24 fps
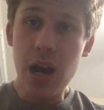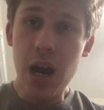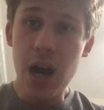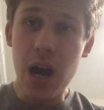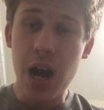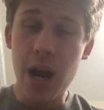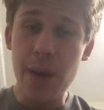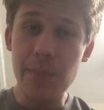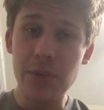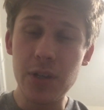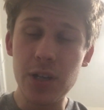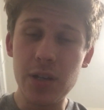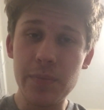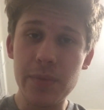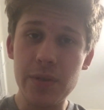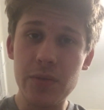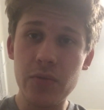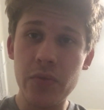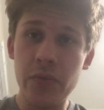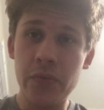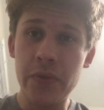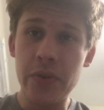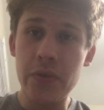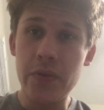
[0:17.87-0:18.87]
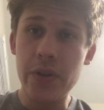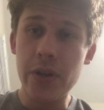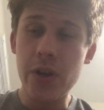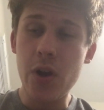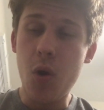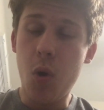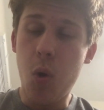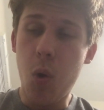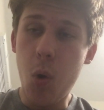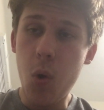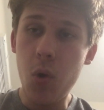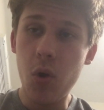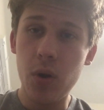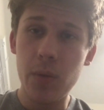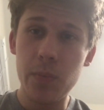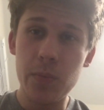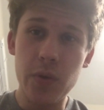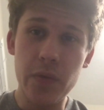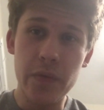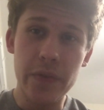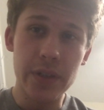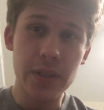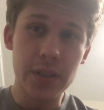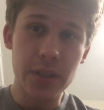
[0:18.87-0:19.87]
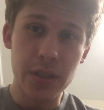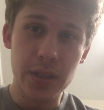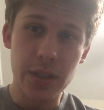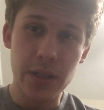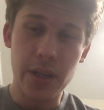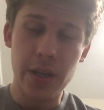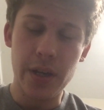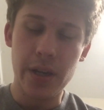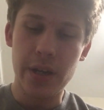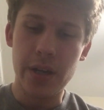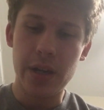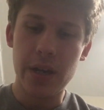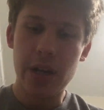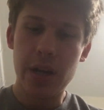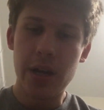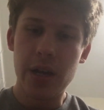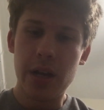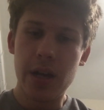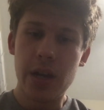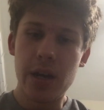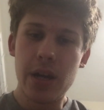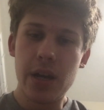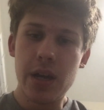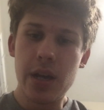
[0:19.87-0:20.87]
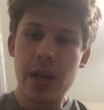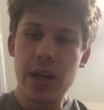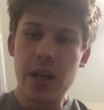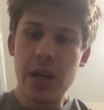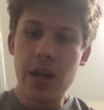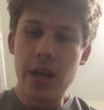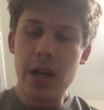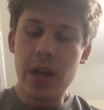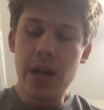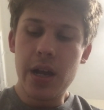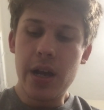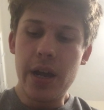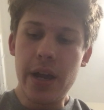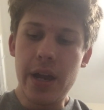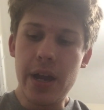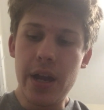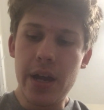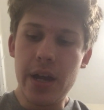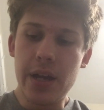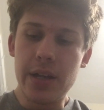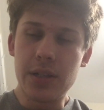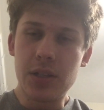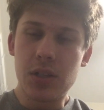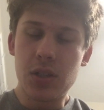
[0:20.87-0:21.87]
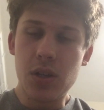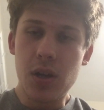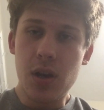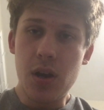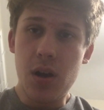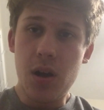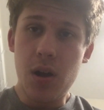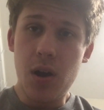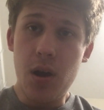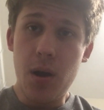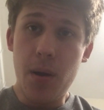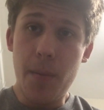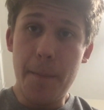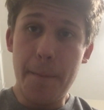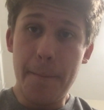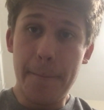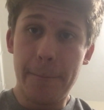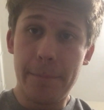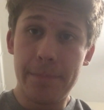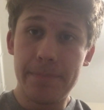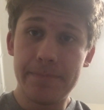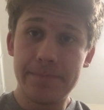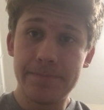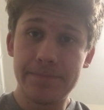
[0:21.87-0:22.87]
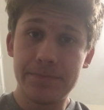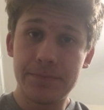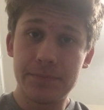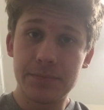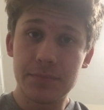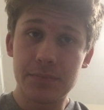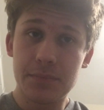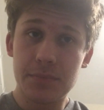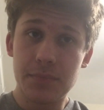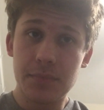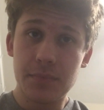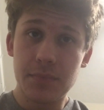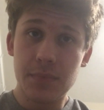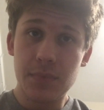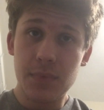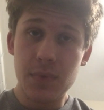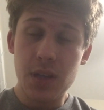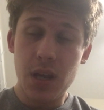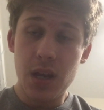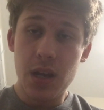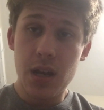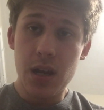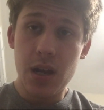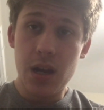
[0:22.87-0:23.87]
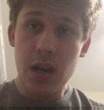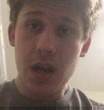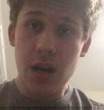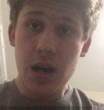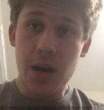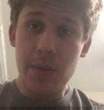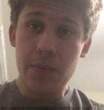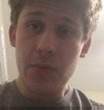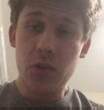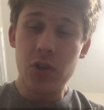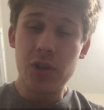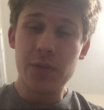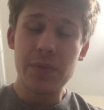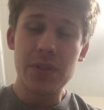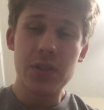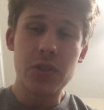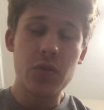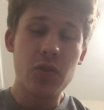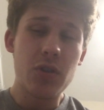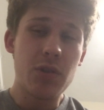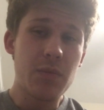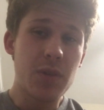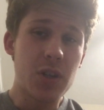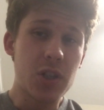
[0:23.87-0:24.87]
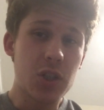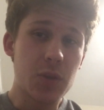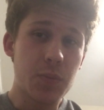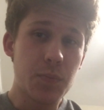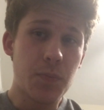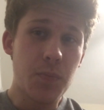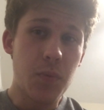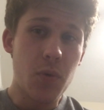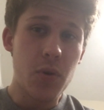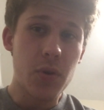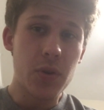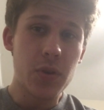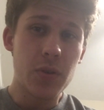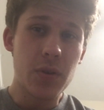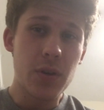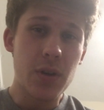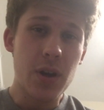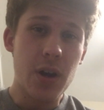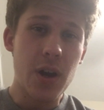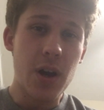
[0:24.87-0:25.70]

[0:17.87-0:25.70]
I'm gonna be reviewing a horror movie today, and I'm going to be doing my spoiler-free